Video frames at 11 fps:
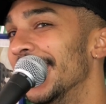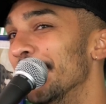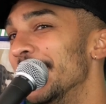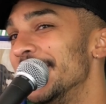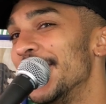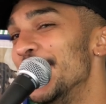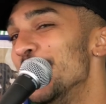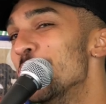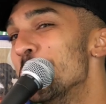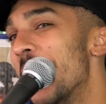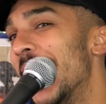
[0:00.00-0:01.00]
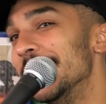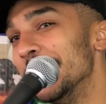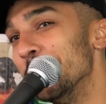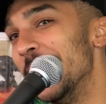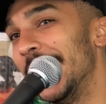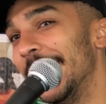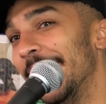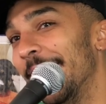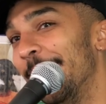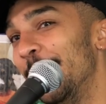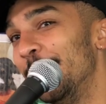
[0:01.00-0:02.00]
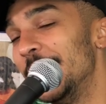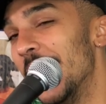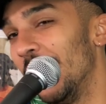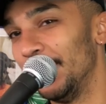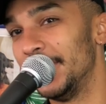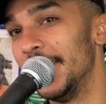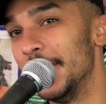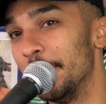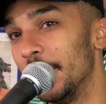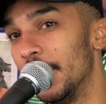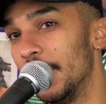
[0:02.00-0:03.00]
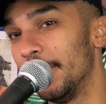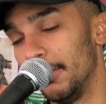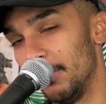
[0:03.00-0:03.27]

Because can you imagine making a fifty dollar tip for